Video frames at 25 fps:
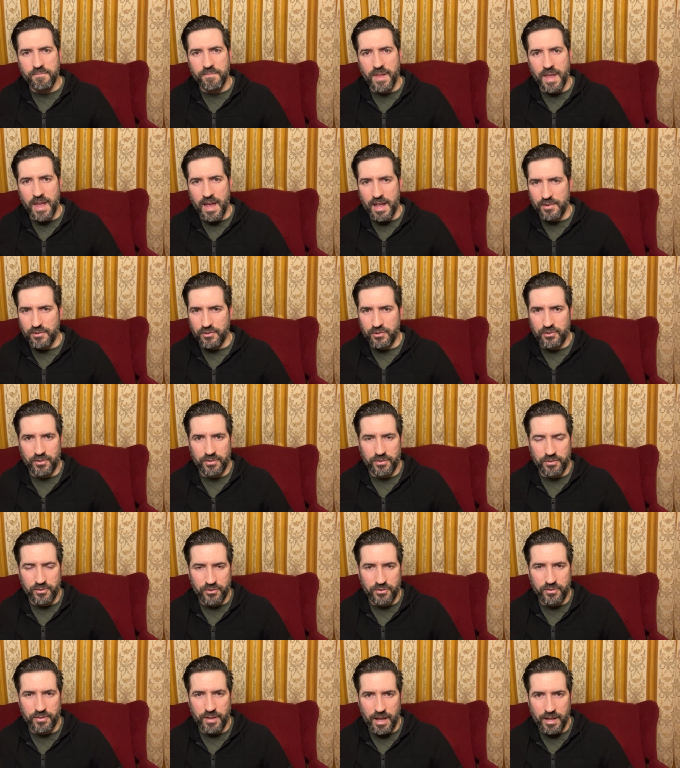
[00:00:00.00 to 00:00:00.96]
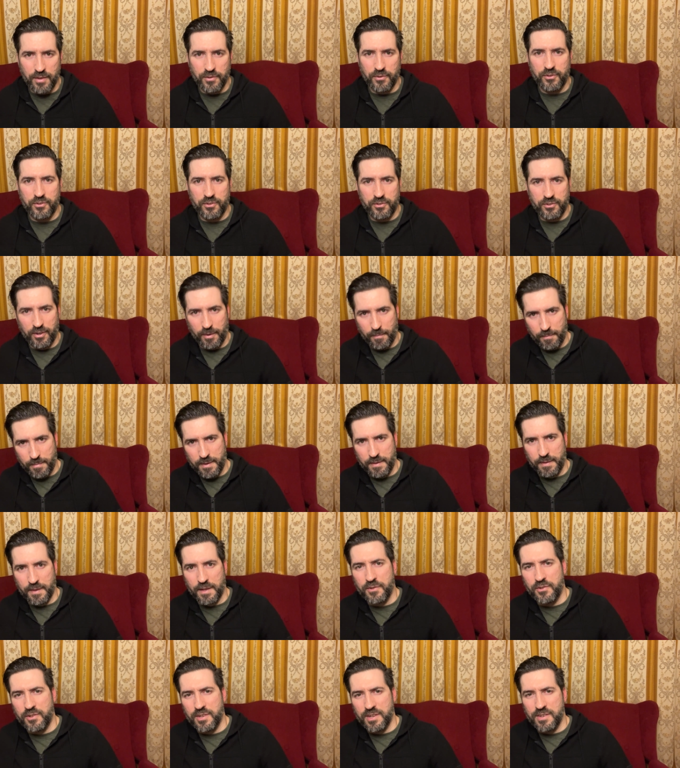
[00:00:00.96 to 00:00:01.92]
as something
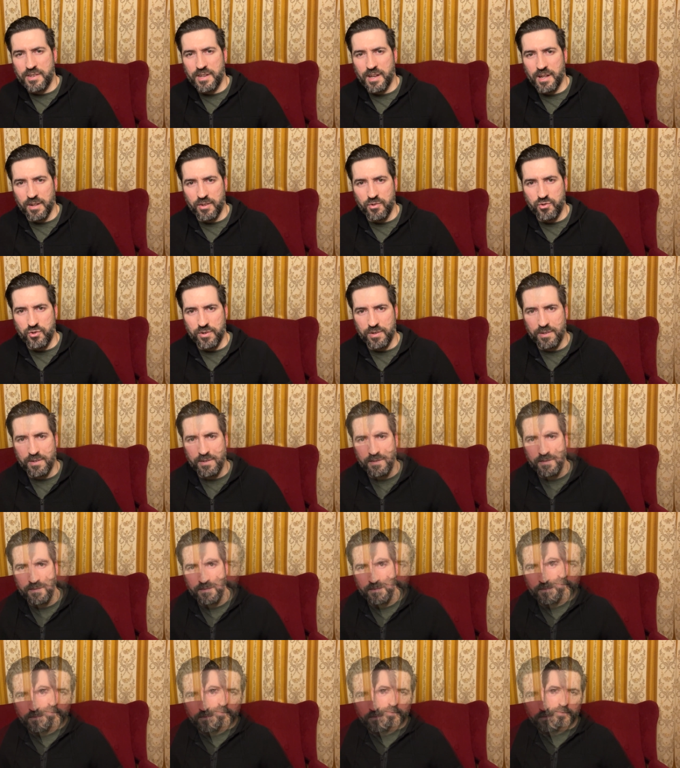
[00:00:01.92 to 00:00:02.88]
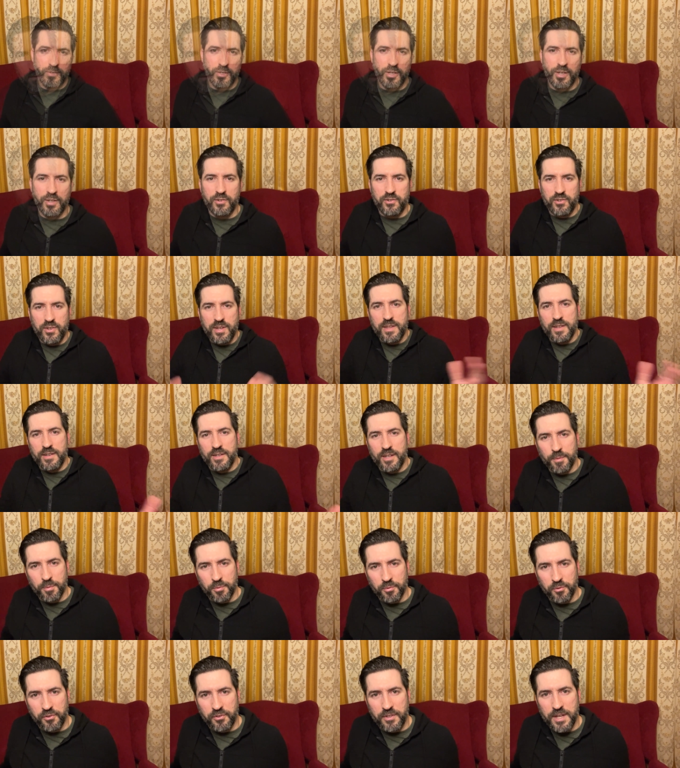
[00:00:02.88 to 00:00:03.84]
that's intelligent. You can see the
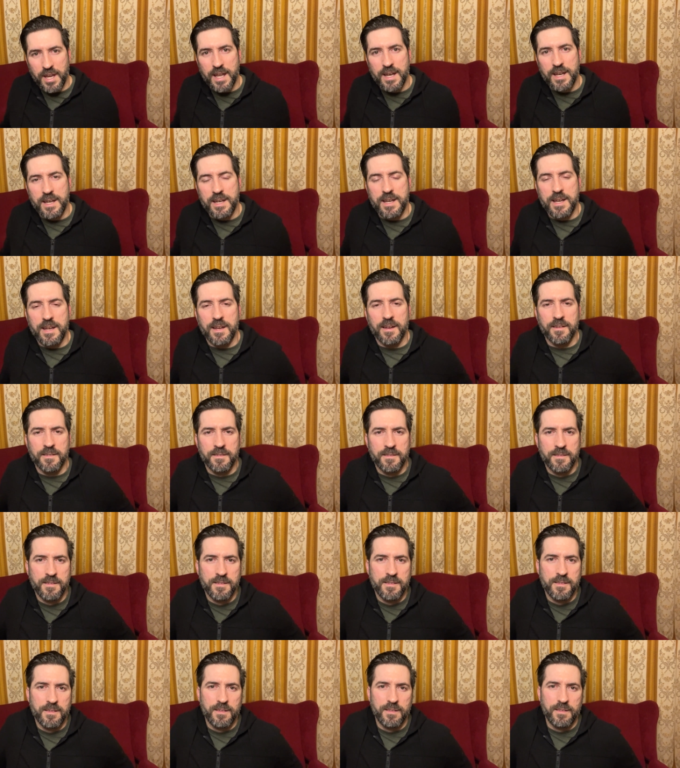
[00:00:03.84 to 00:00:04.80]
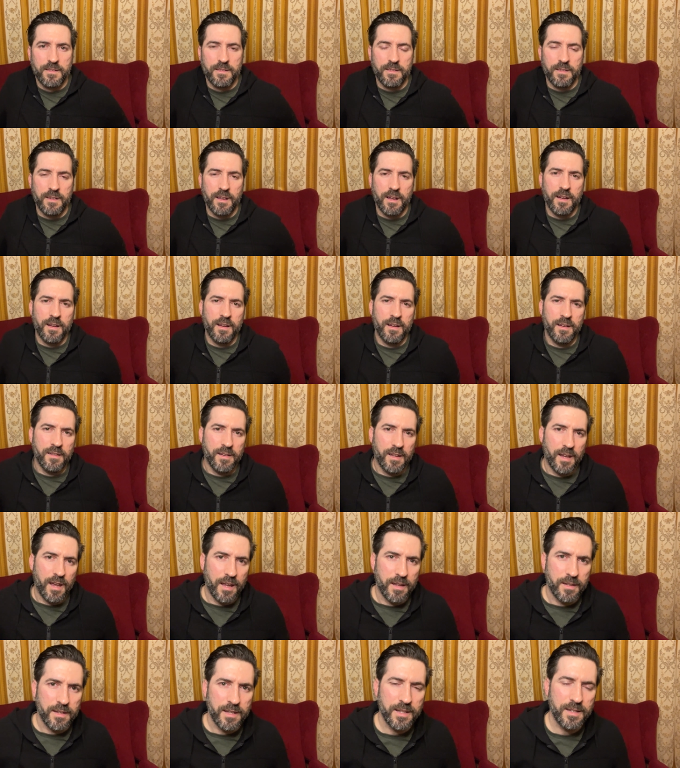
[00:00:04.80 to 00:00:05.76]
double standard here,
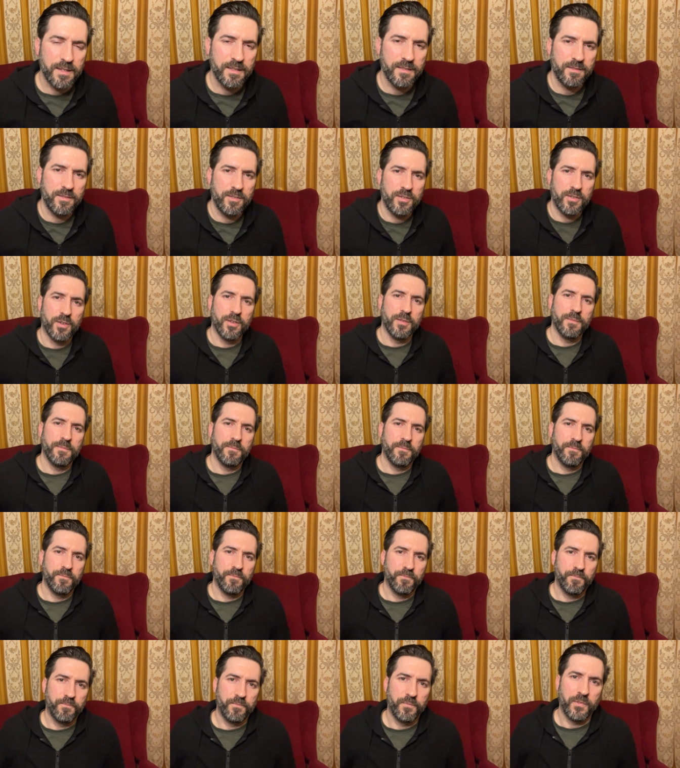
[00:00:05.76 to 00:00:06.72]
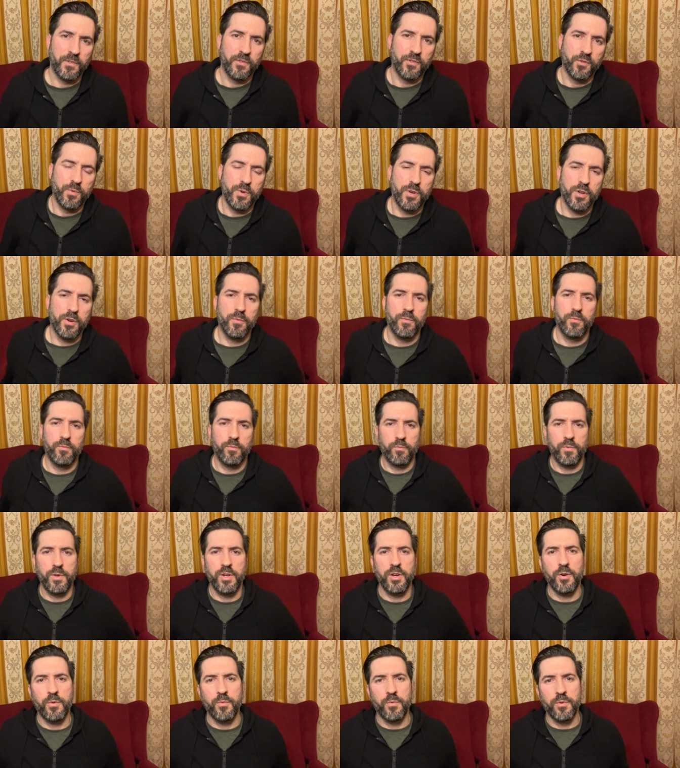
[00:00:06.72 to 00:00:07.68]
and then so we don't
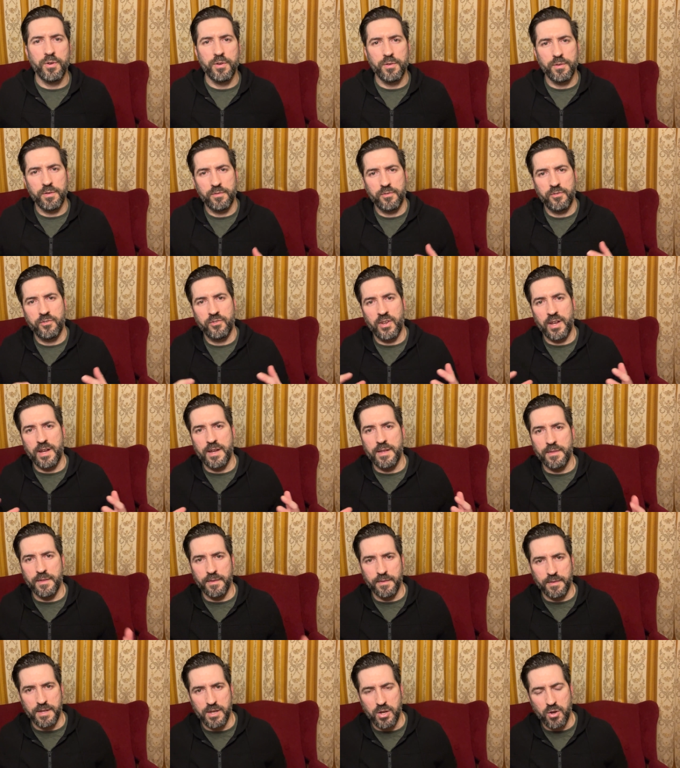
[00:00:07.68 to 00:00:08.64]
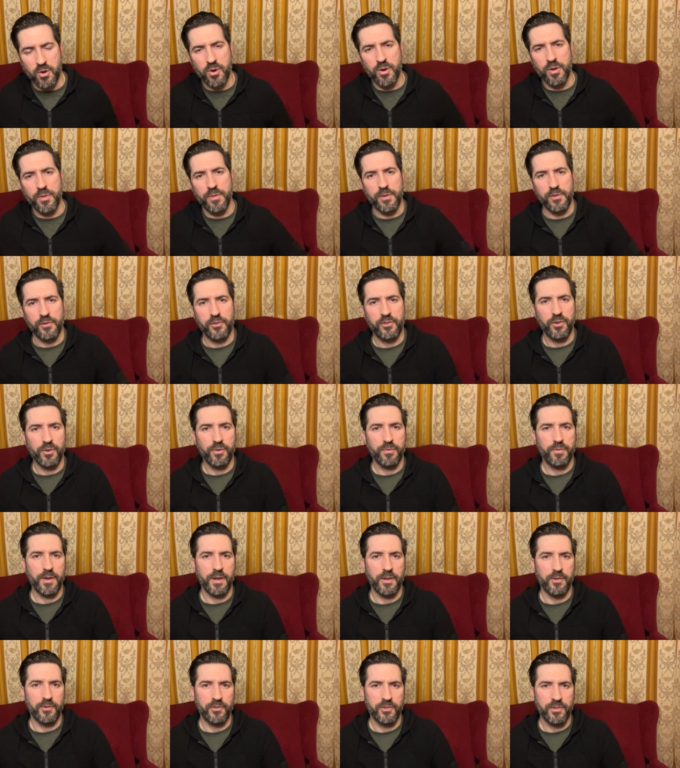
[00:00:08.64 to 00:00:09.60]
want to say that the Earth itself
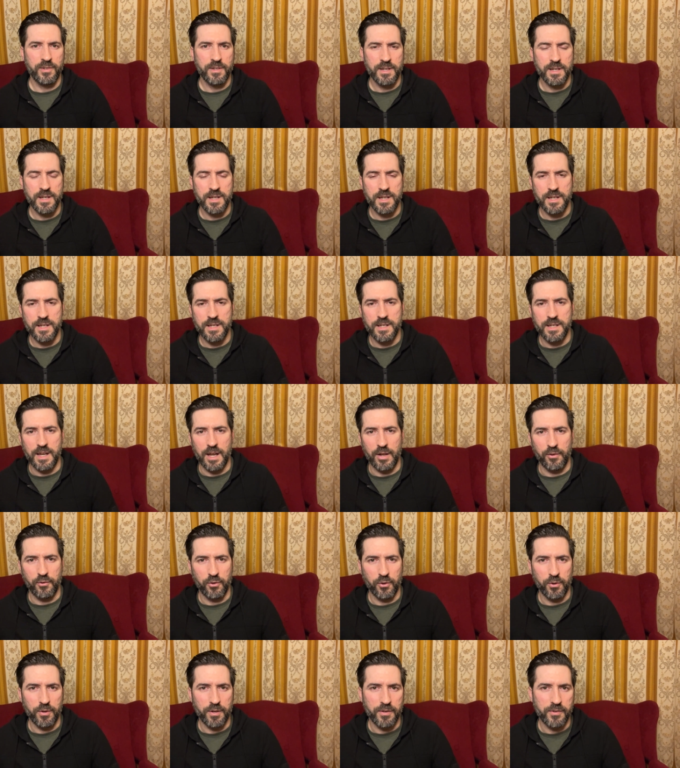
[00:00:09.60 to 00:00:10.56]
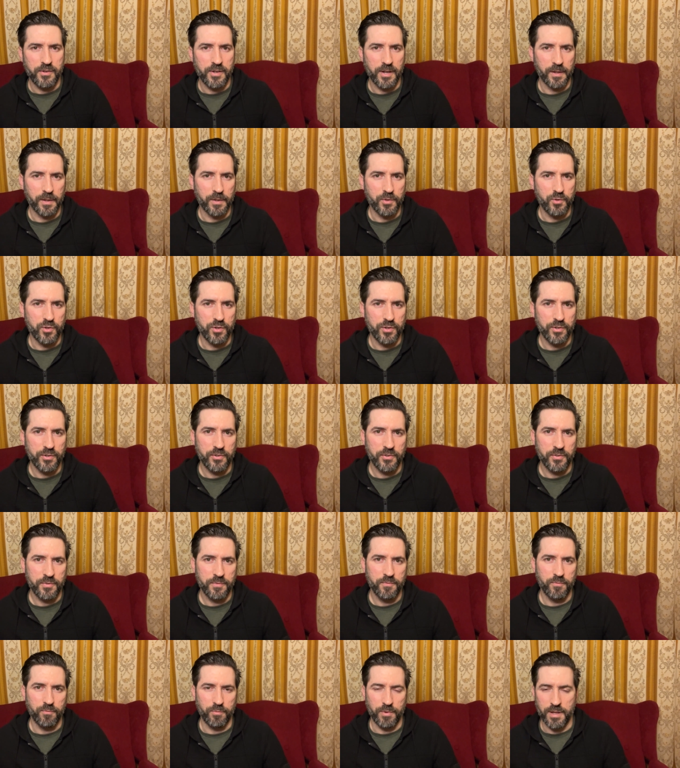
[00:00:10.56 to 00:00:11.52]
has its own intelligence,
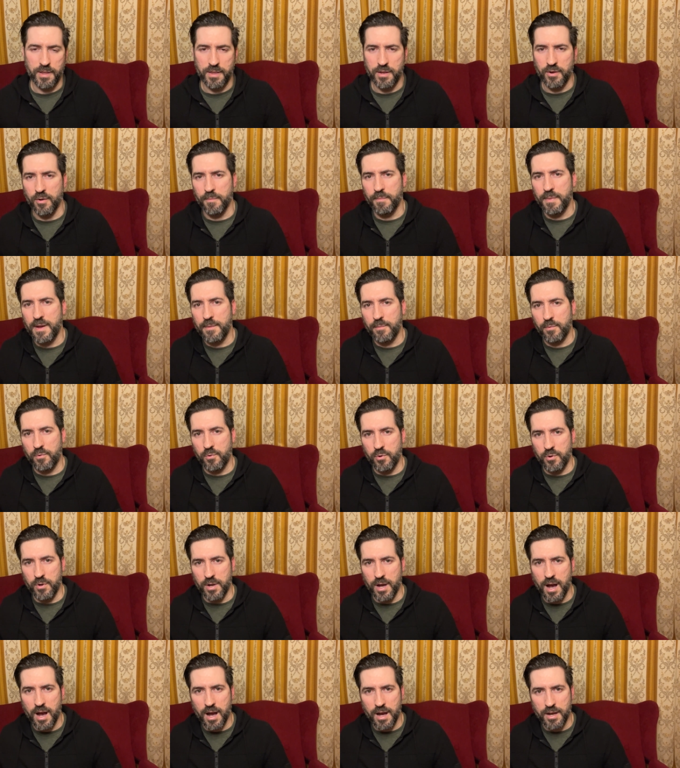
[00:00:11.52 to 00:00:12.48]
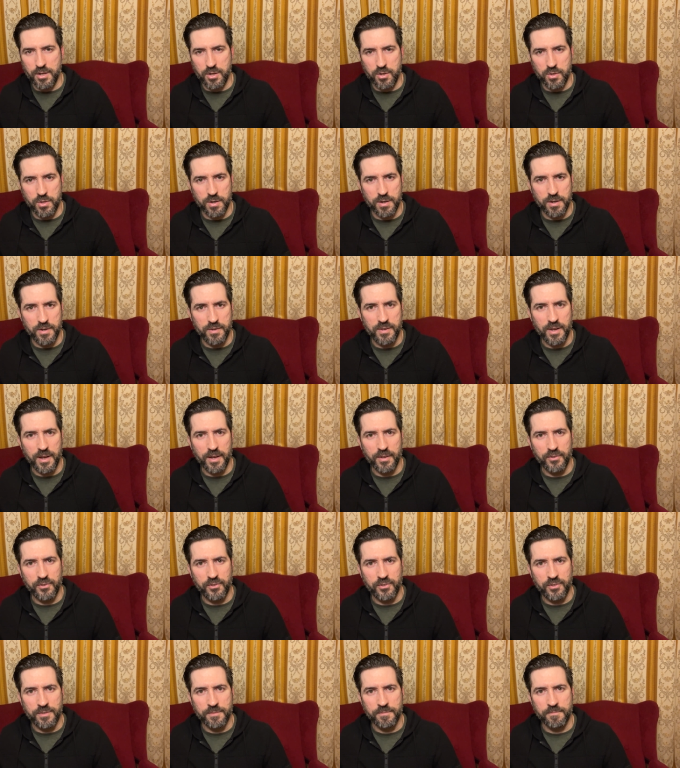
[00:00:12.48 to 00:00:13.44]
where there are people who argue that it
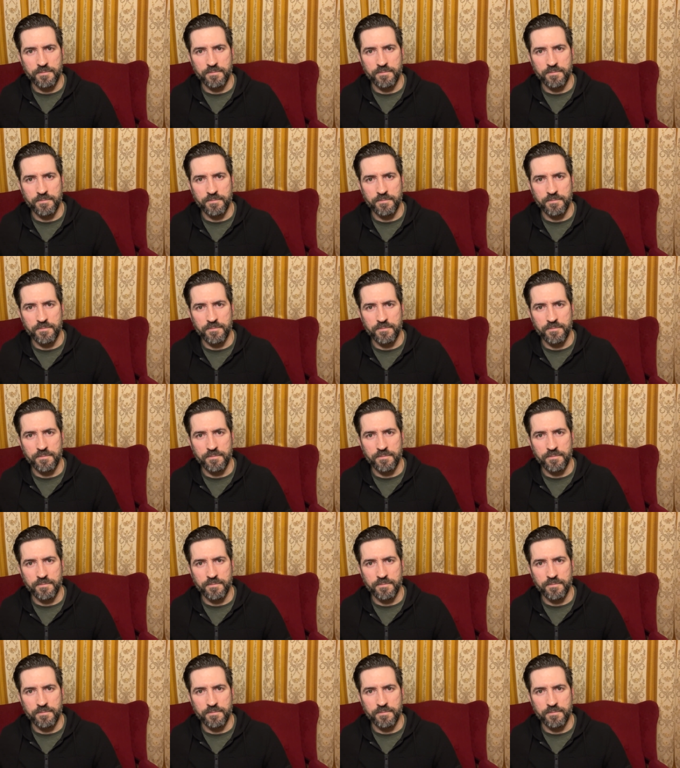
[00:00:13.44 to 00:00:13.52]
does.